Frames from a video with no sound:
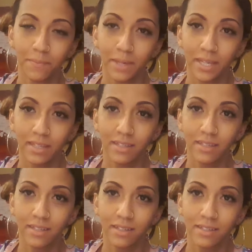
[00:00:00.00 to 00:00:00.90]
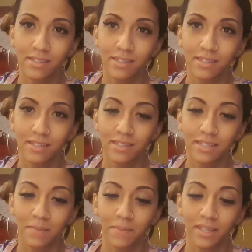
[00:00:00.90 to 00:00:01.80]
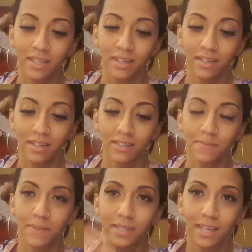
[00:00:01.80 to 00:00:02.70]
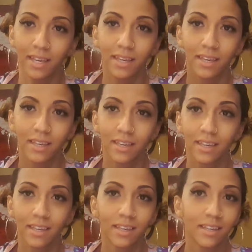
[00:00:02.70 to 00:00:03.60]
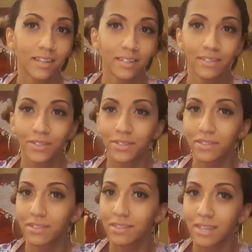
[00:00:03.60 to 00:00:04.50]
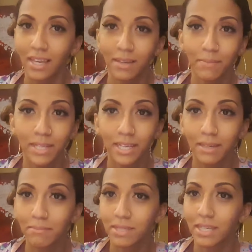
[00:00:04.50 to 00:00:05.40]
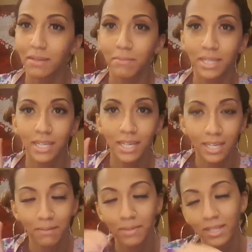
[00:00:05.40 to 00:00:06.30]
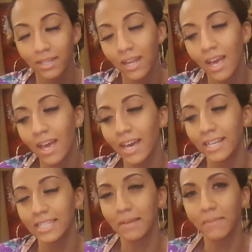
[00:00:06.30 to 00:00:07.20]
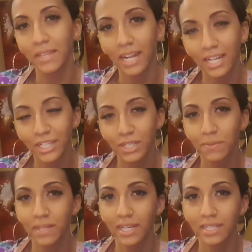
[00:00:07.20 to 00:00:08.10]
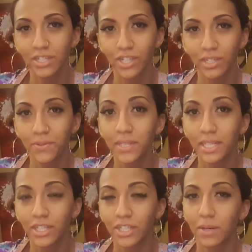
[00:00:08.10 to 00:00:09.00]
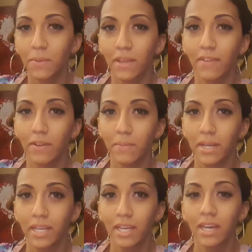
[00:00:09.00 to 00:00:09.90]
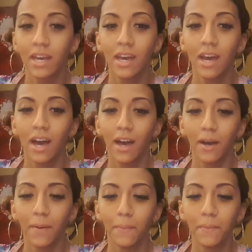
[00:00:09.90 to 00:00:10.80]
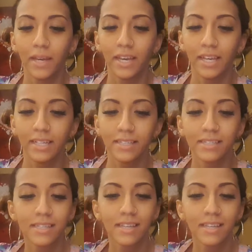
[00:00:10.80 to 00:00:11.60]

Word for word: been something that has been like just saying my name, saying my name and it's something that I just would like to genuinely share with everybody um, and